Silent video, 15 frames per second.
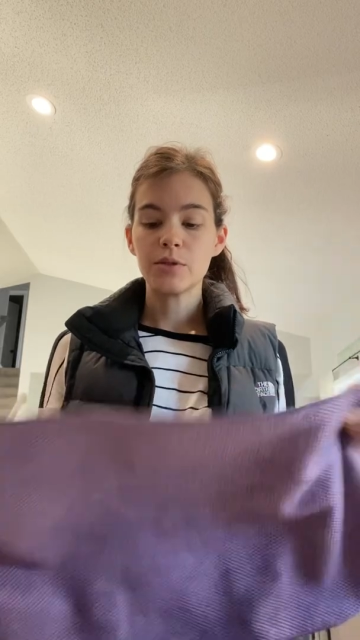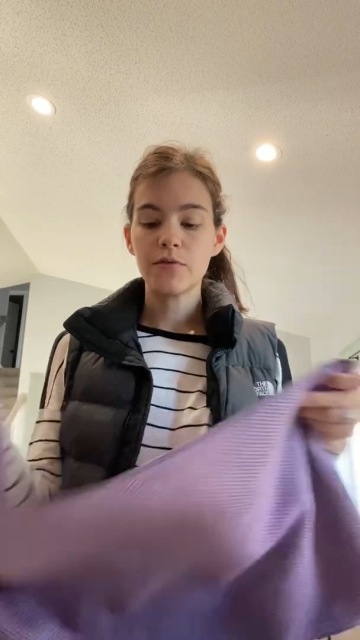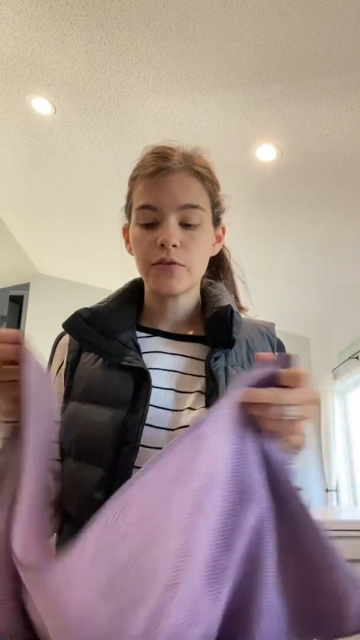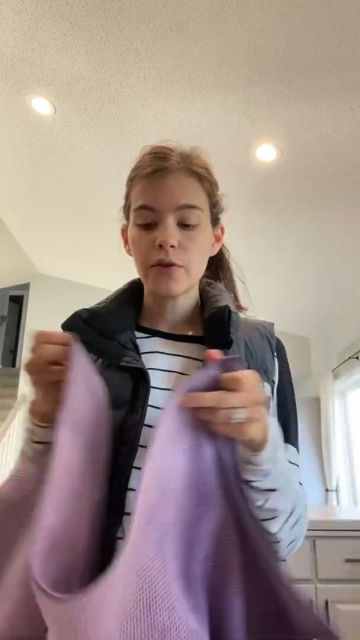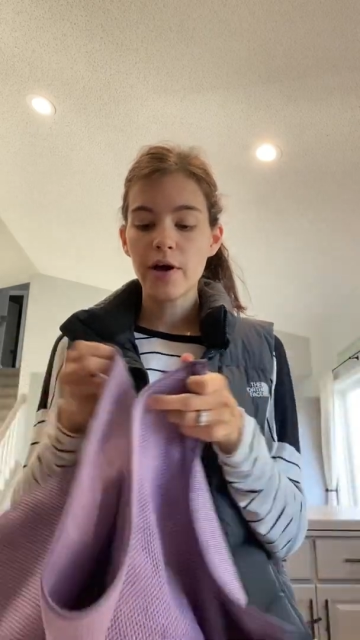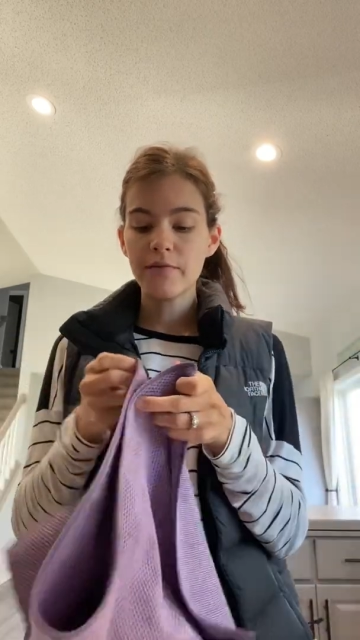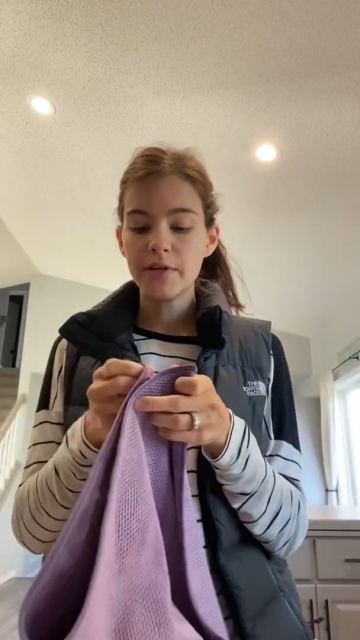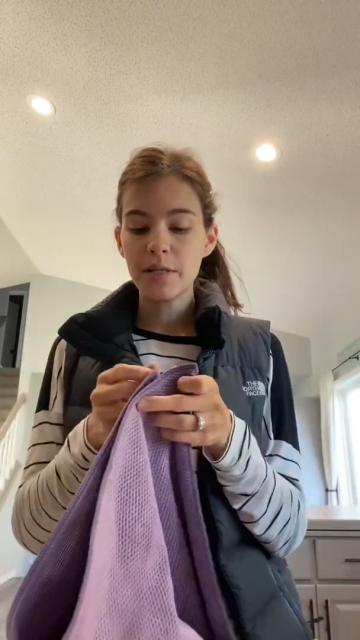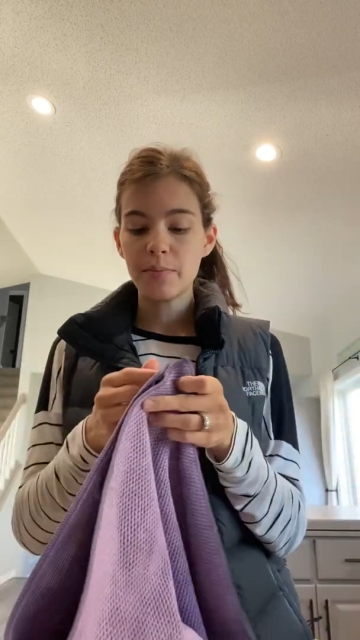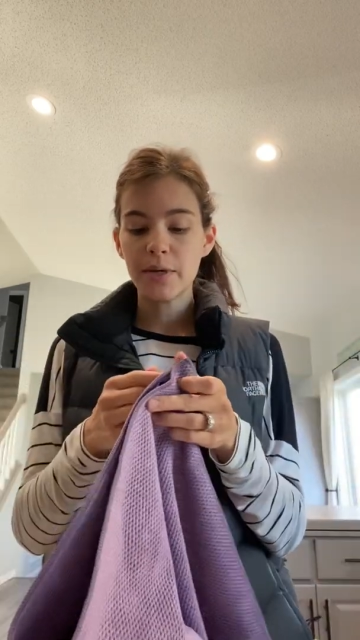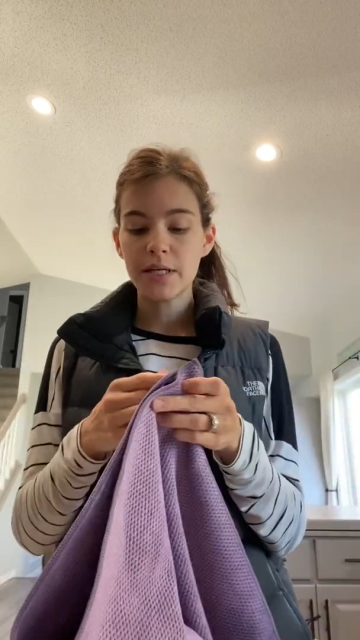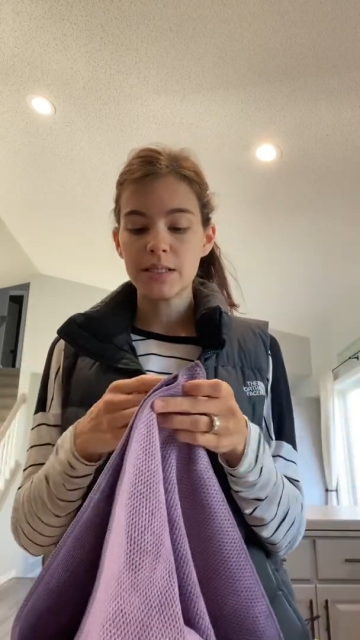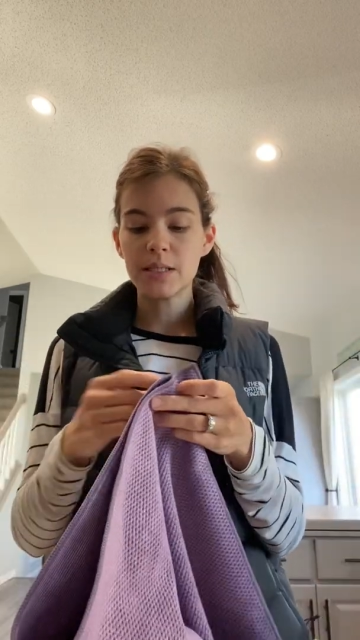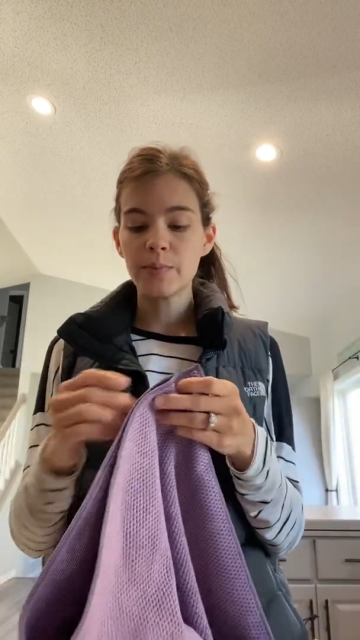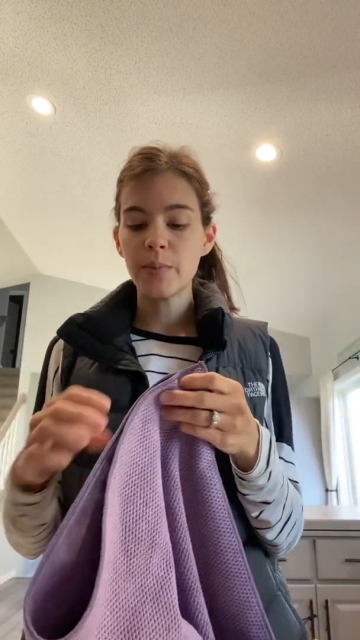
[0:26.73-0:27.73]
you have any
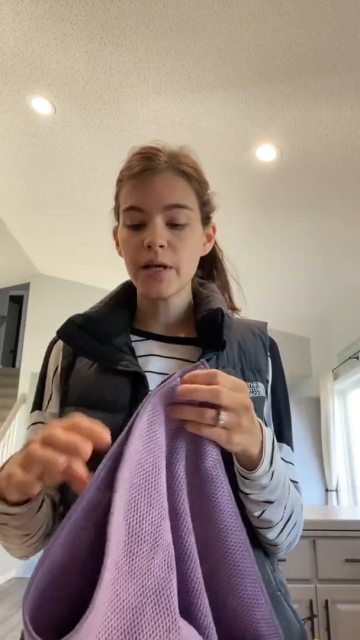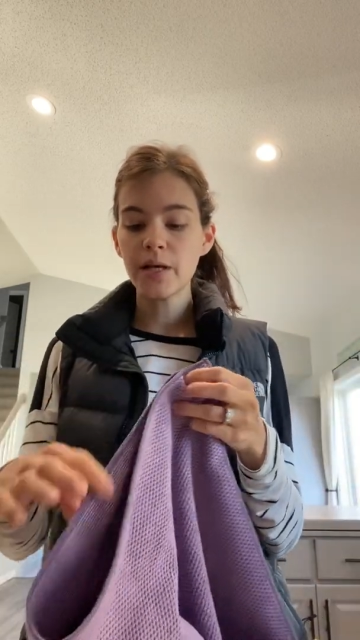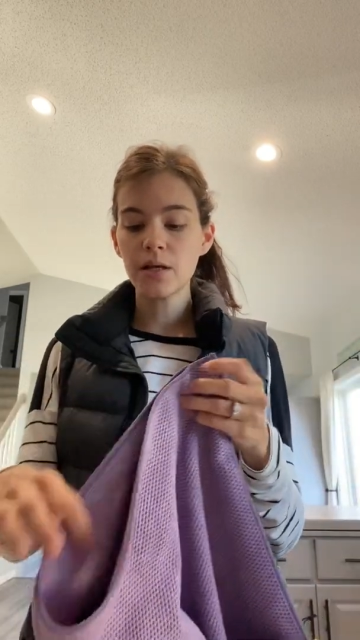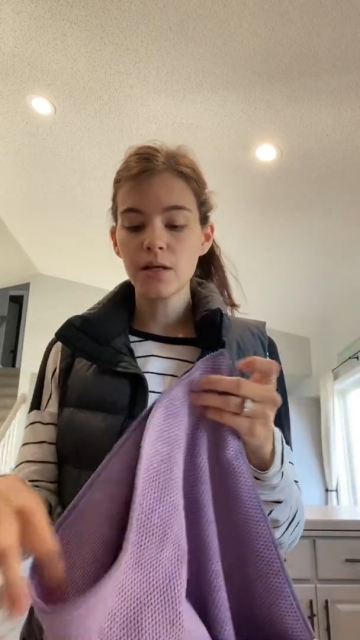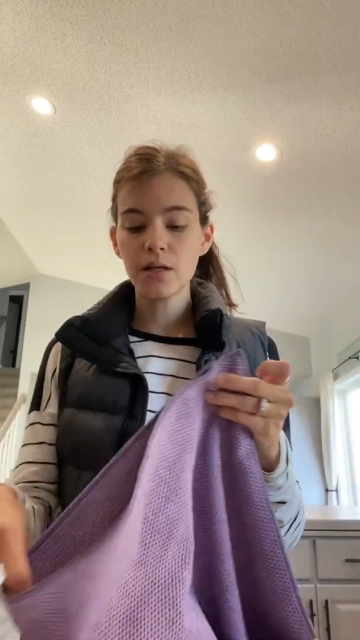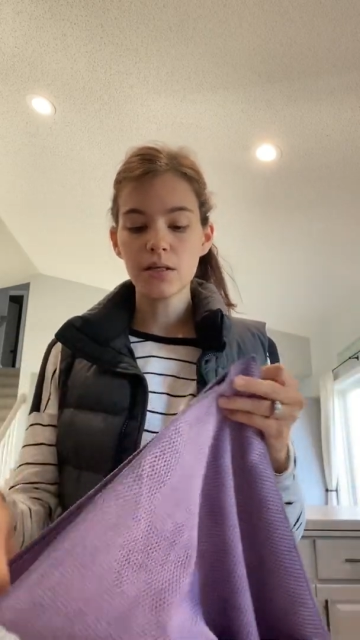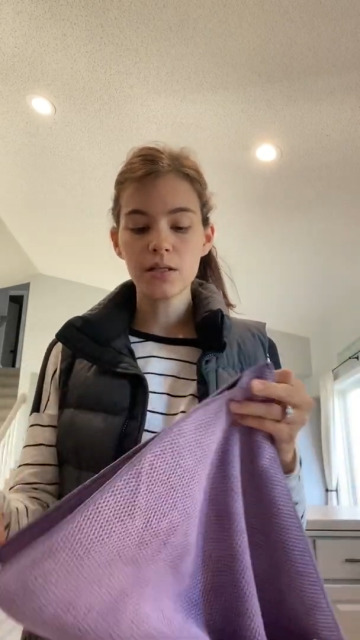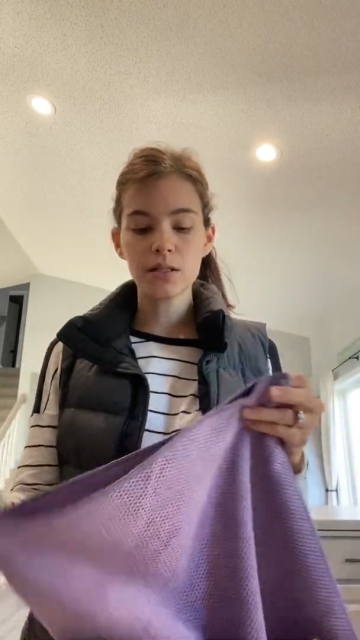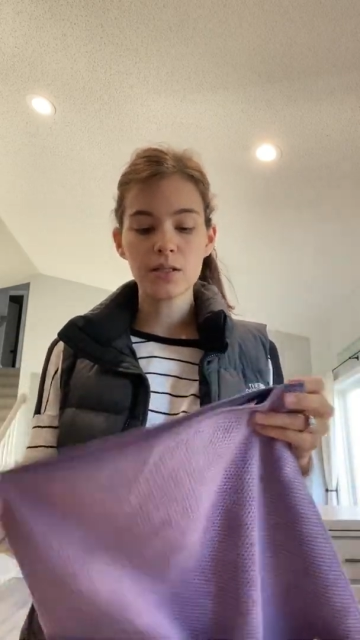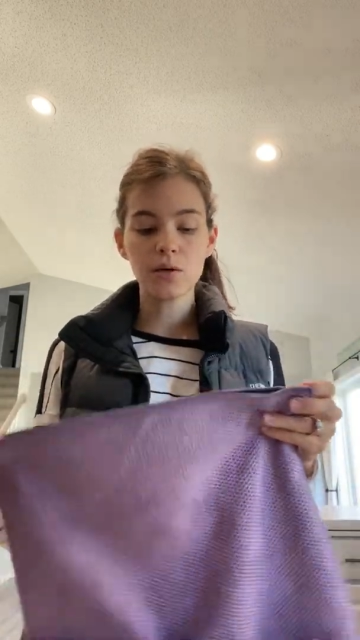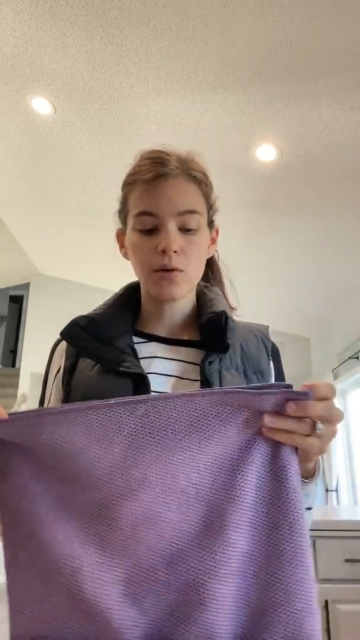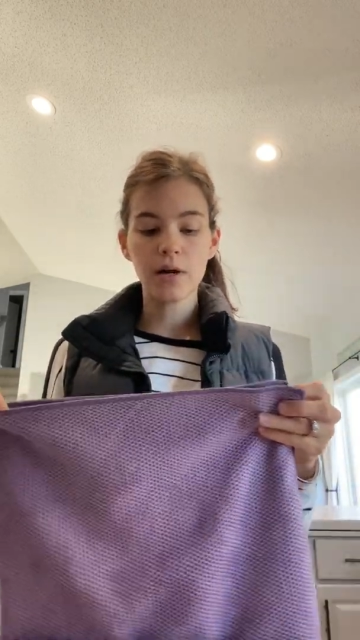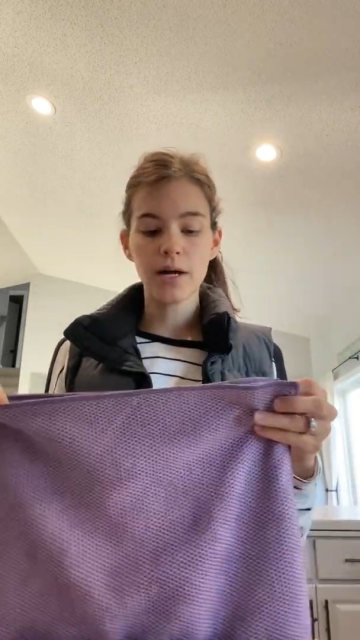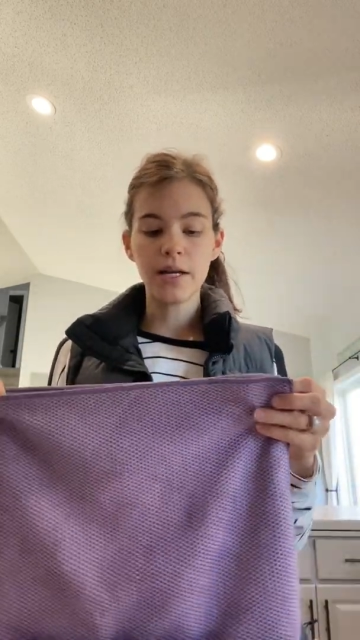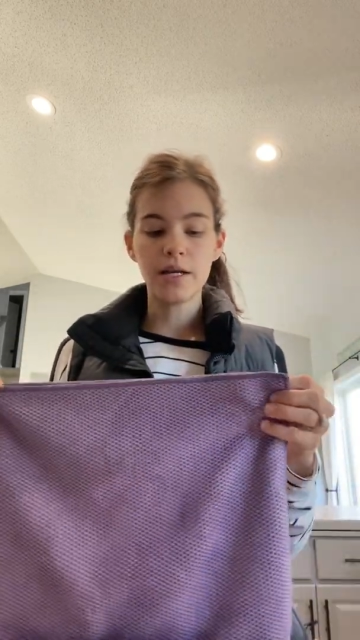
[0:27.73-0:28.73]
big spills
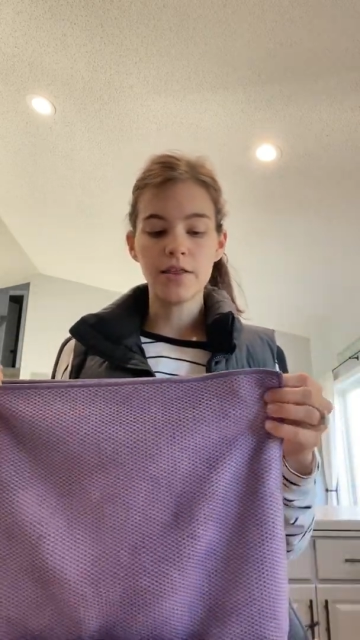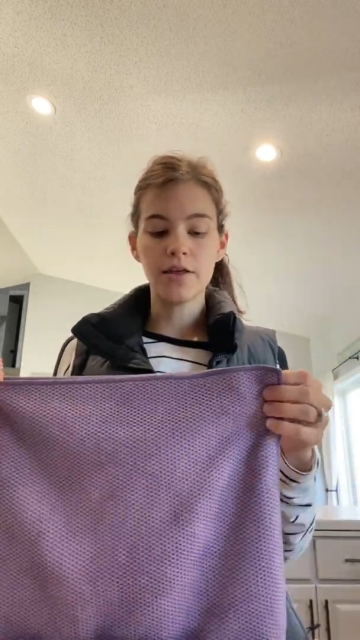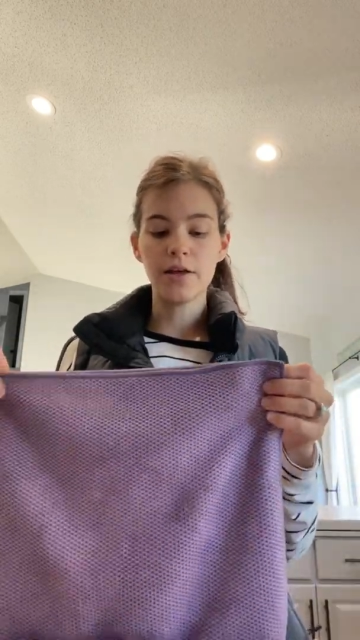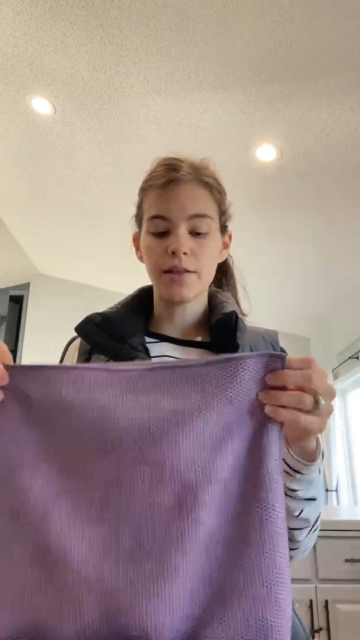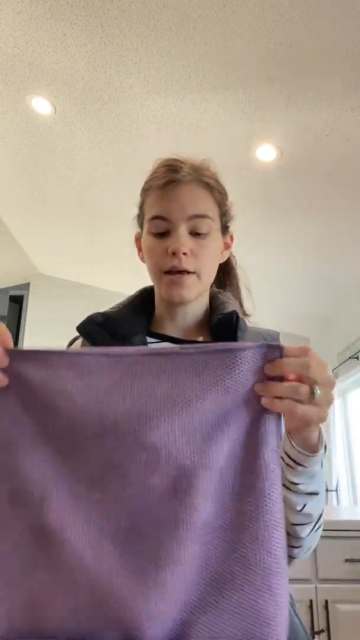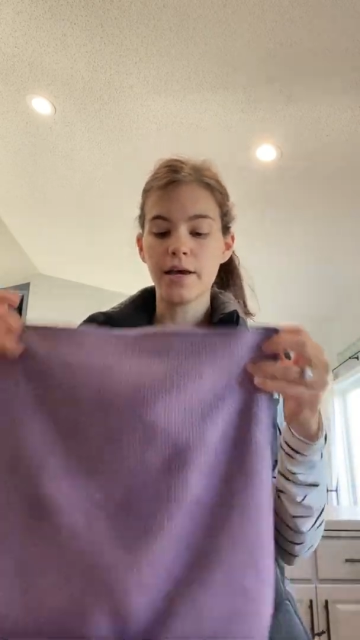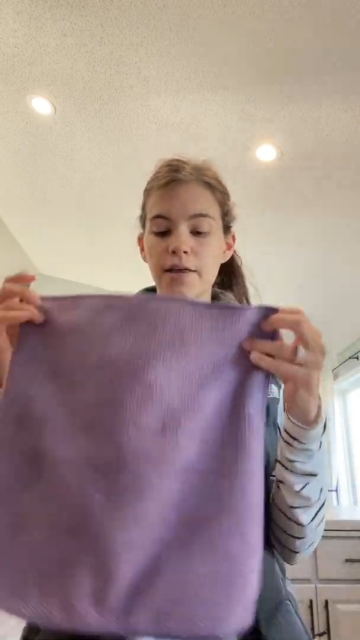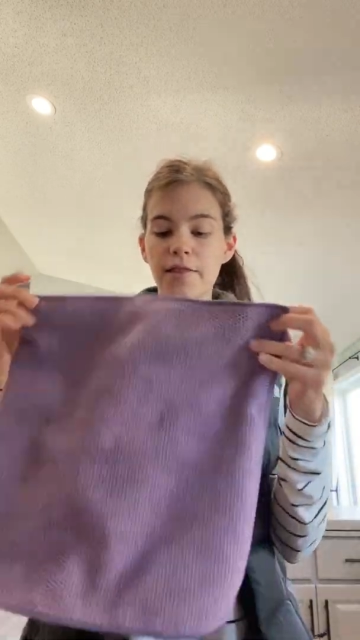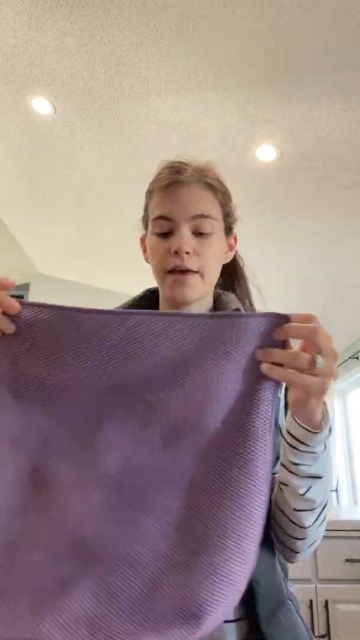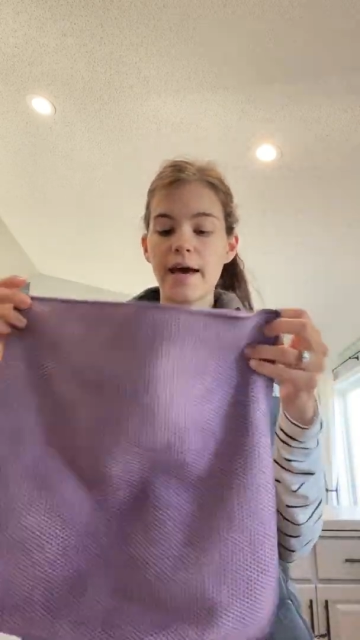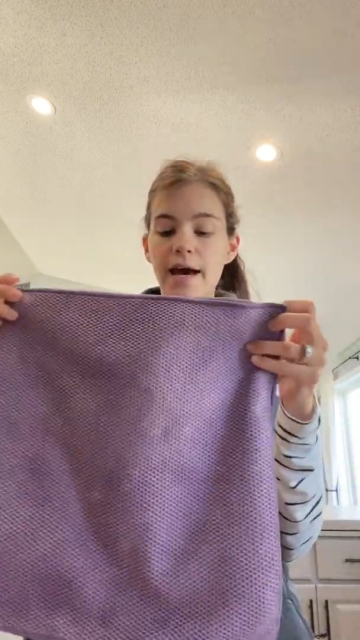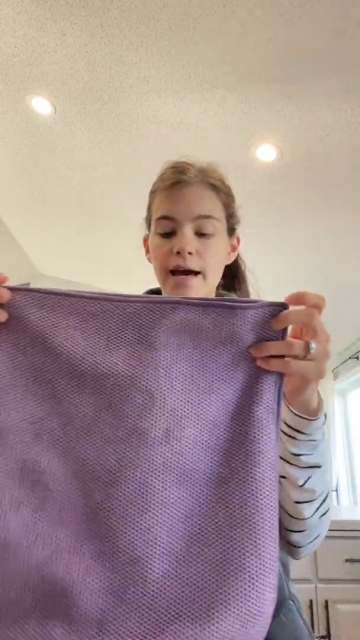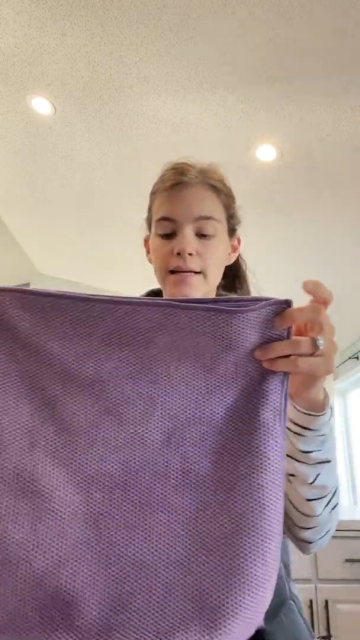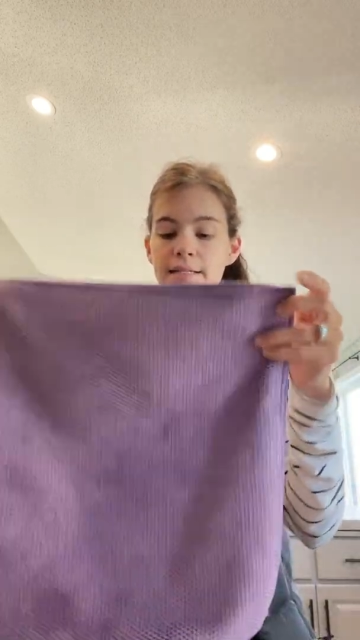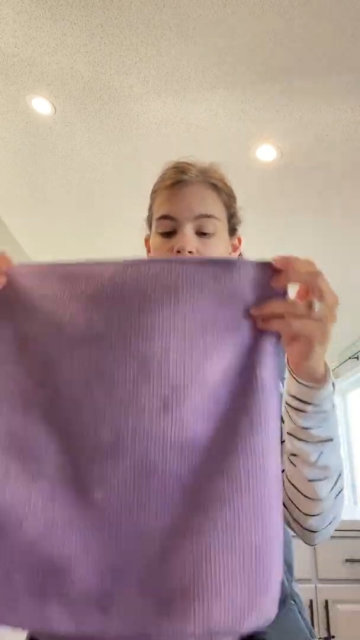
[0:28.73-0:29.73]
or anything like
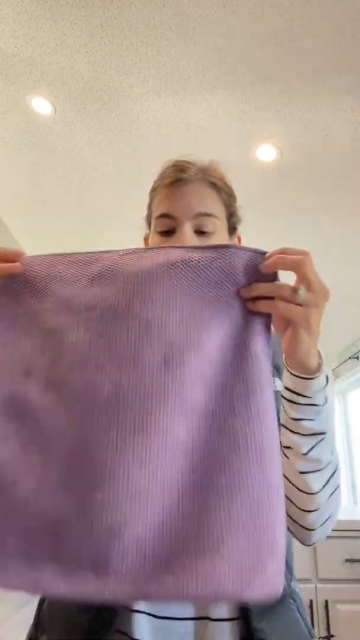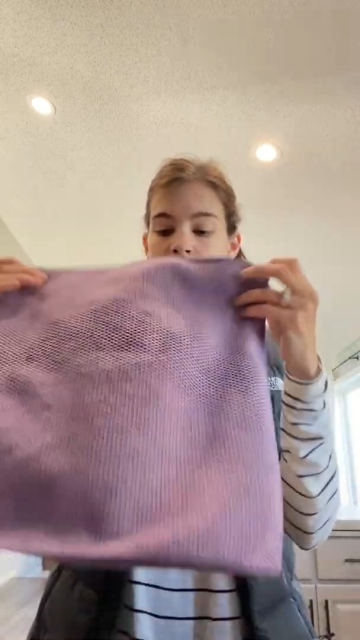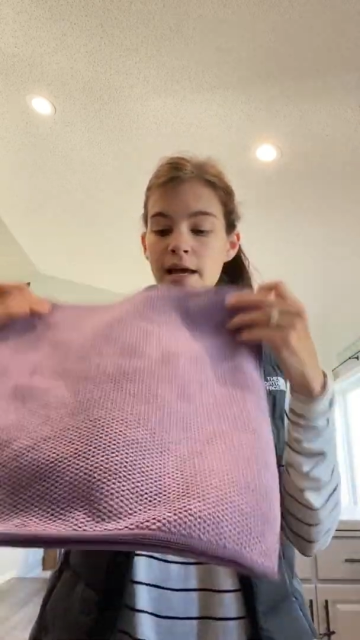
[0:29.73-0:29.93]
that,